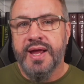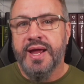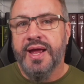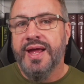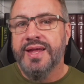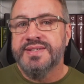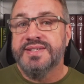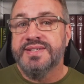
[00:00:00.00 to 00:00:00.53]

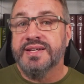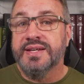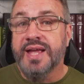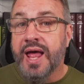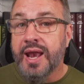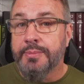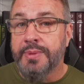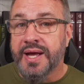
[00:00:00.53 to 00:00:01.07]
Hence,
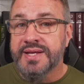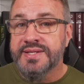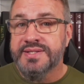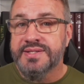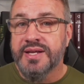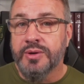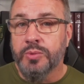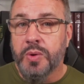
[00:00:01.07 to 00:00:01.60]

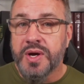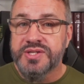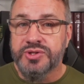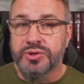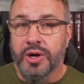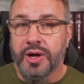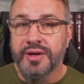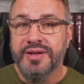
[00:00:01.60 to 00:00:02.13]
Galabas in
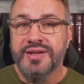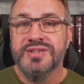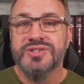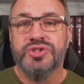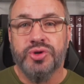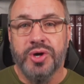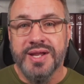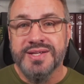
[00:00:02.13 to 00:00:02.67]
Westron is
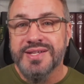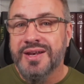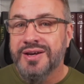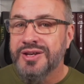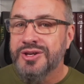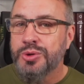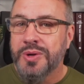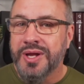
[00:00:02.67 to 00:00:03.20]

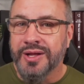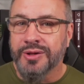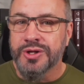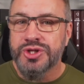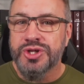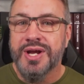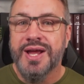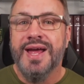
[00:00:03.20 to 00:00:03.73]
translated into
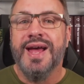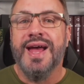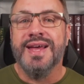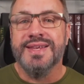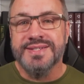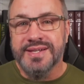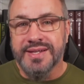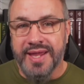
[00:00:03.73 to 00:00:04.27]
English
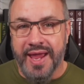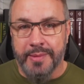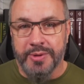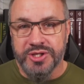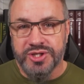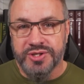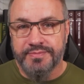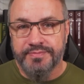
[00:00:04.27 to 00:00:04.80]
as
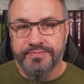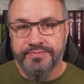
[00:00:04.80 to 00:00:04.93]
Gamach,